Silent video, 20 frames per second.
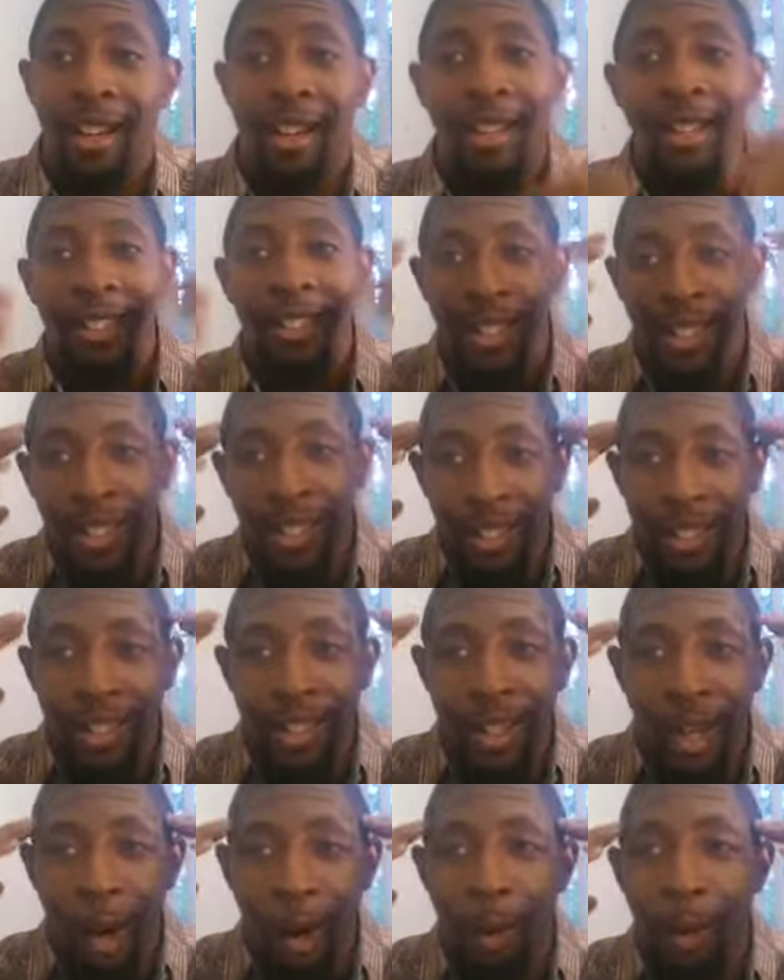good to
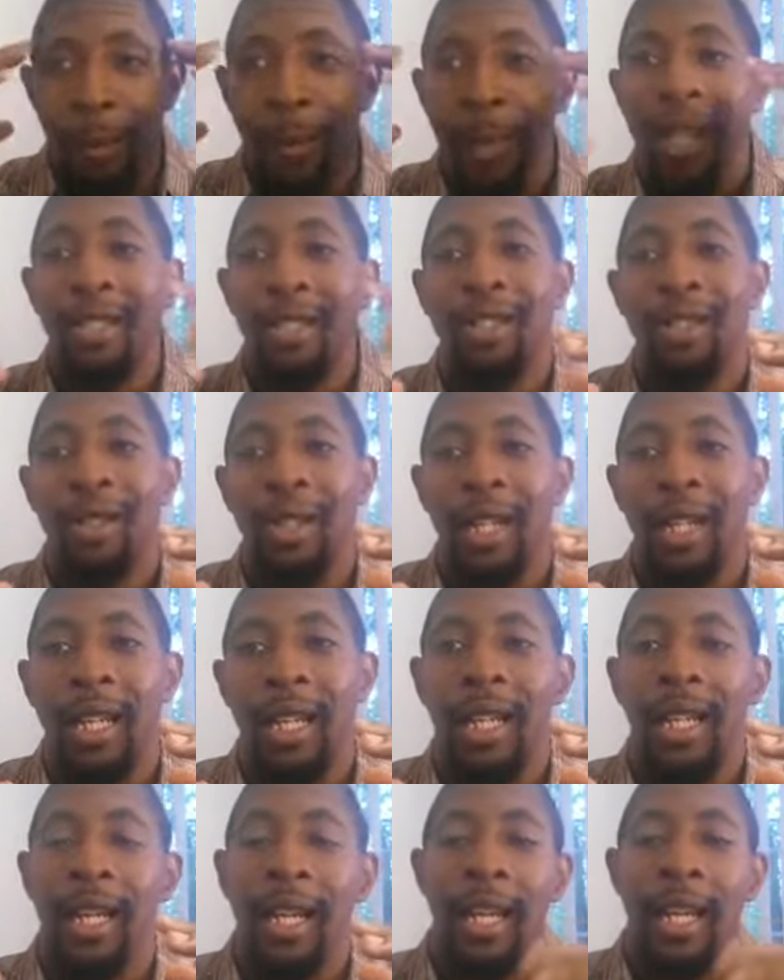go
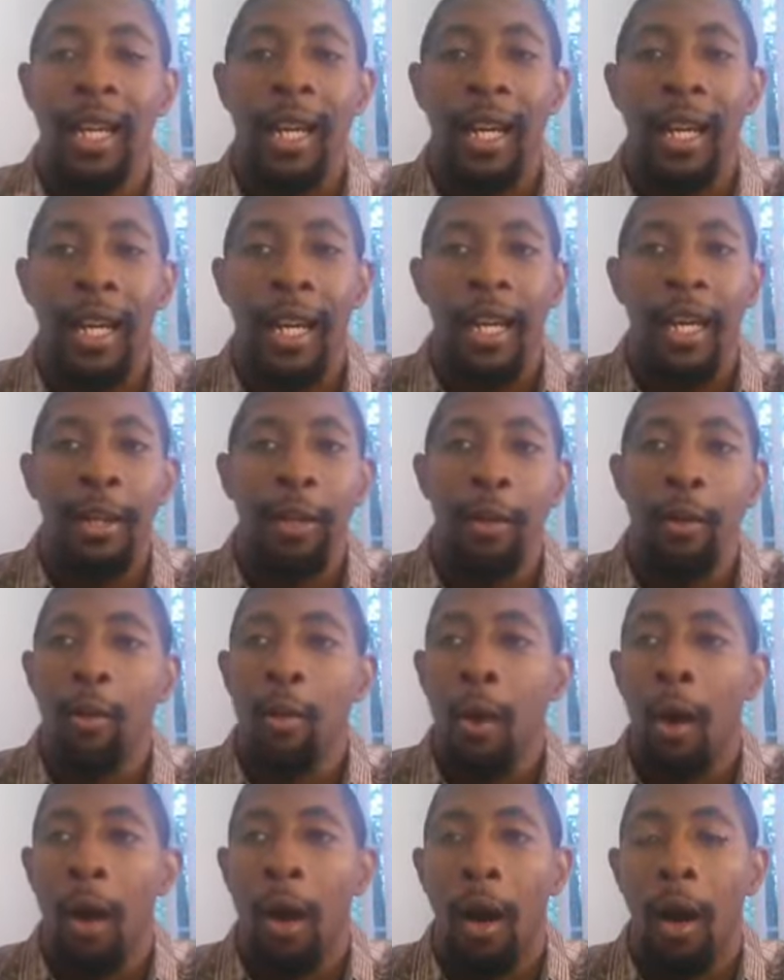mentally, and
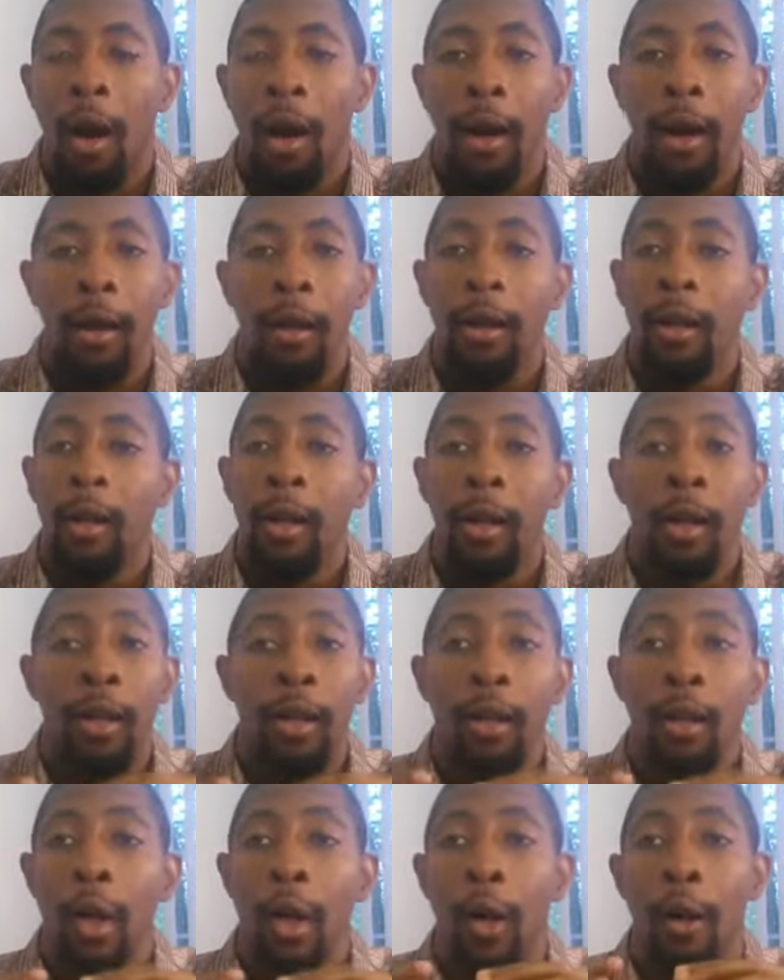you are,
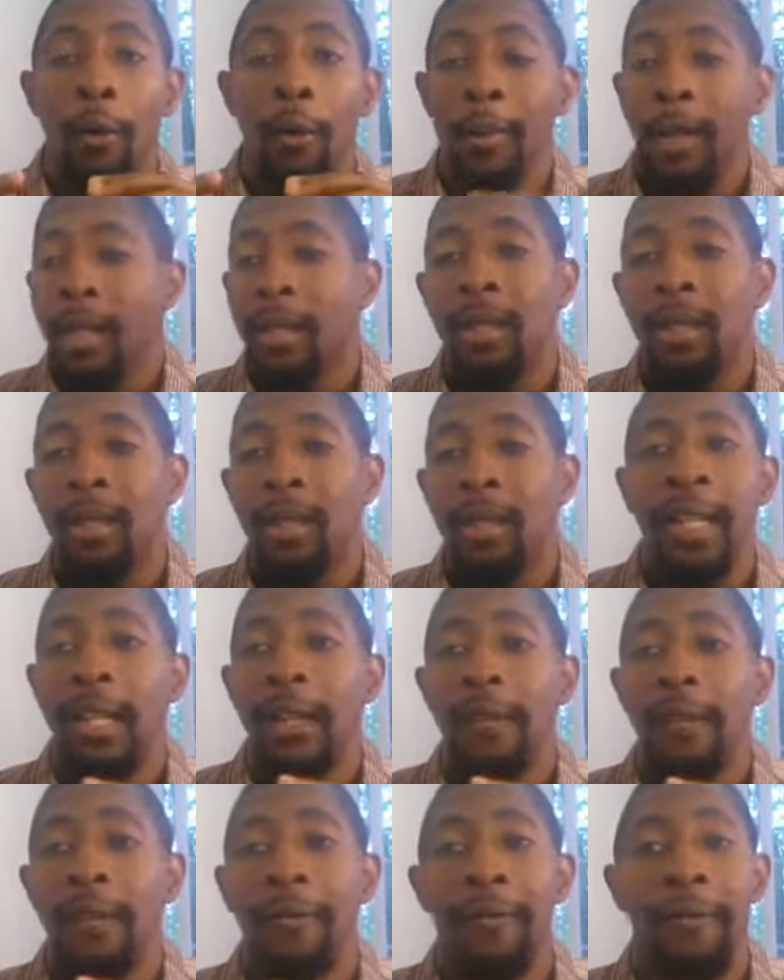
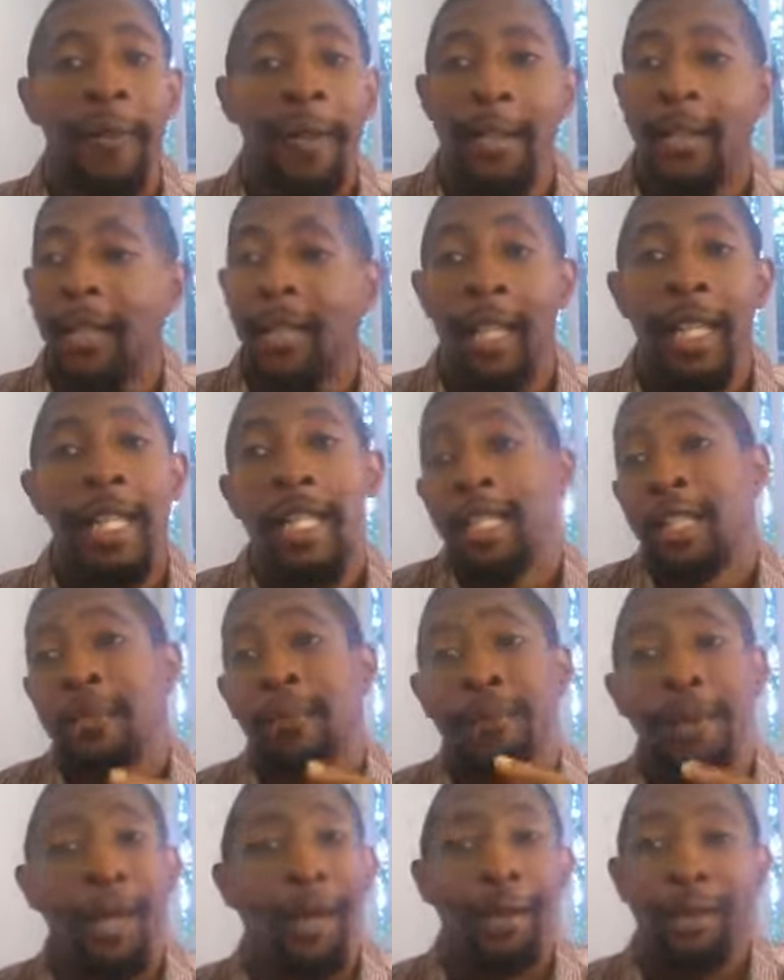mentally and physically and
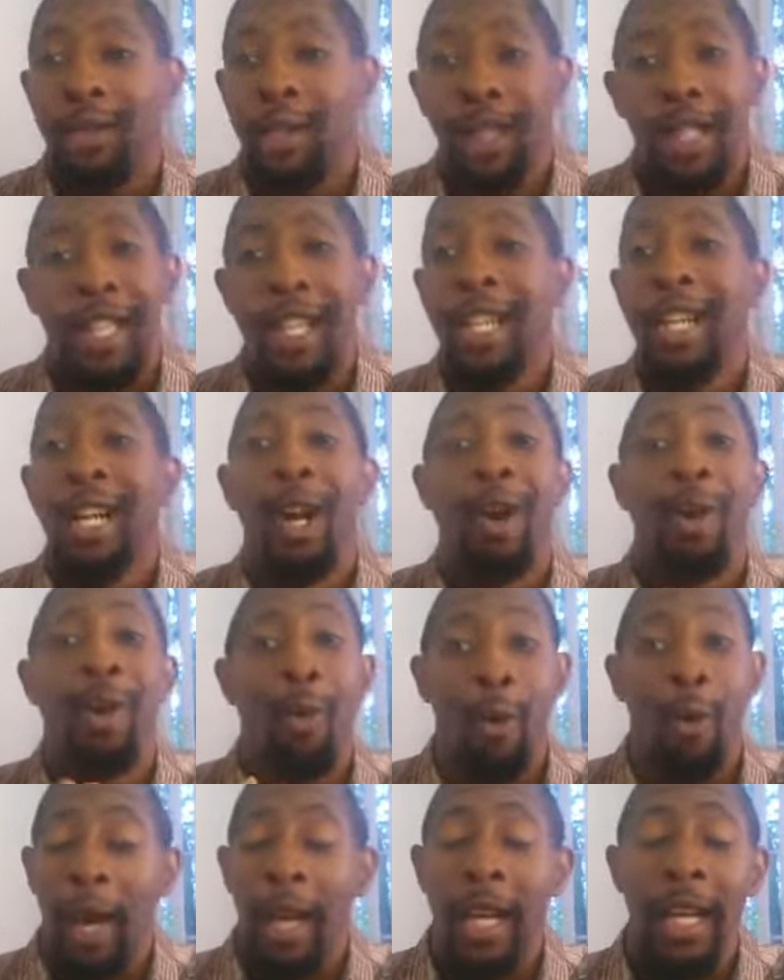spiritually
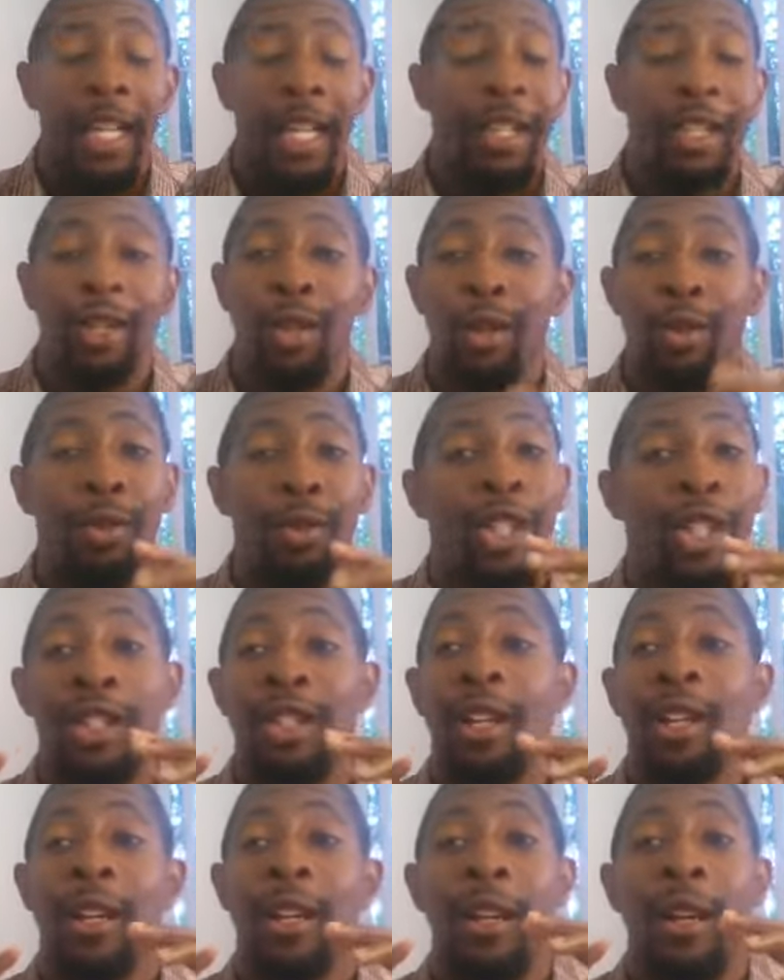ready to
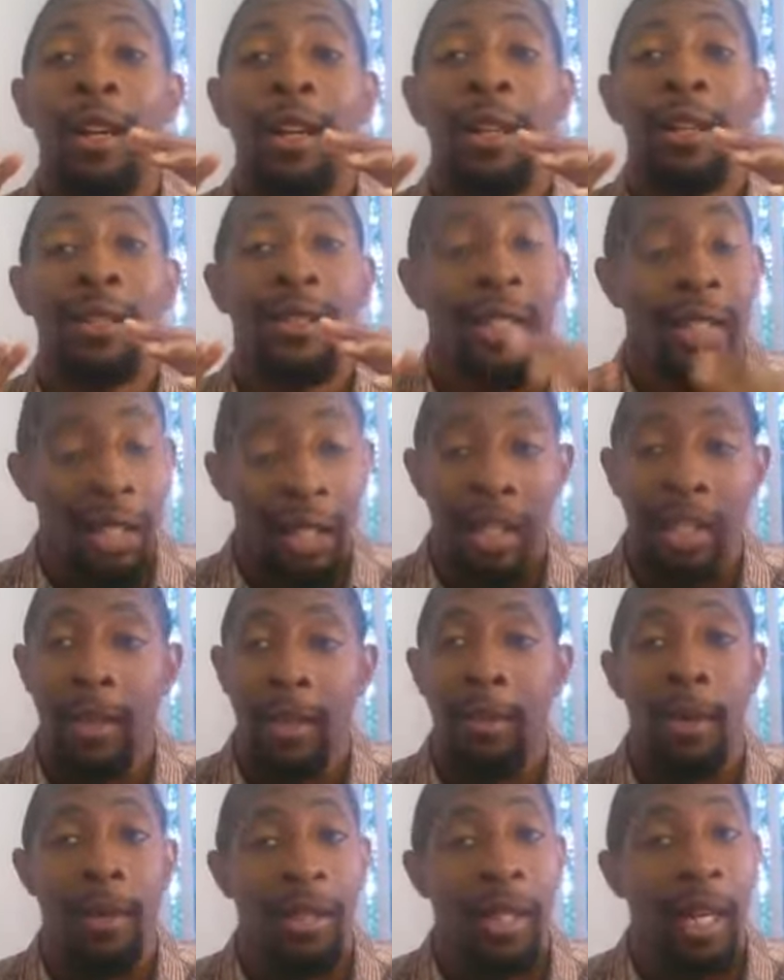just tell this
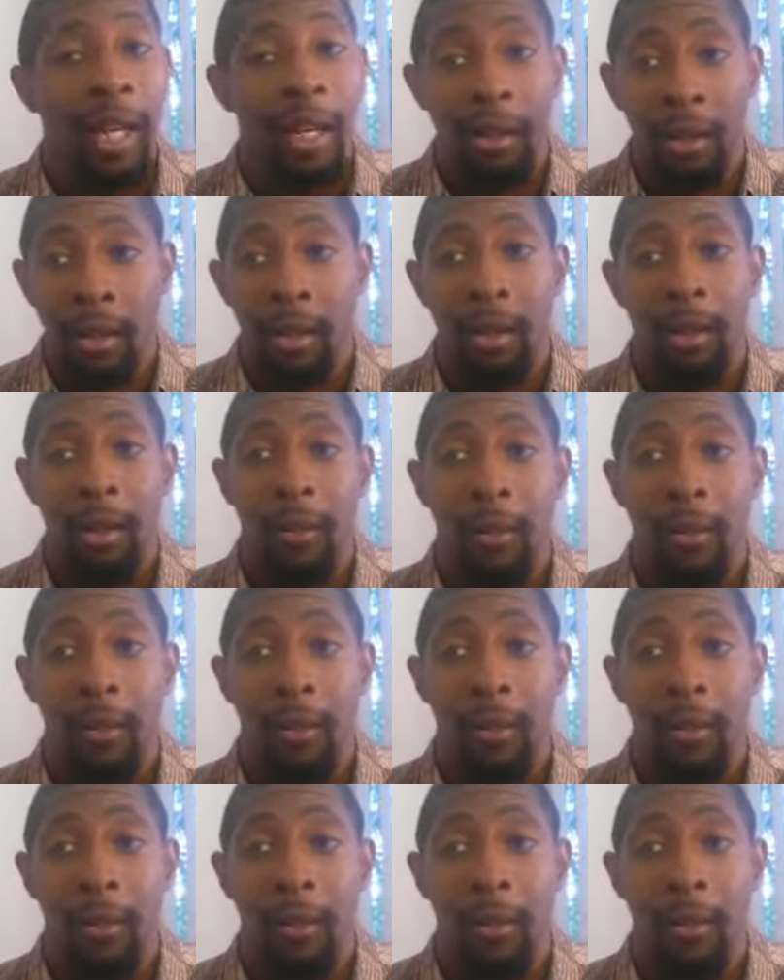person, hey, look,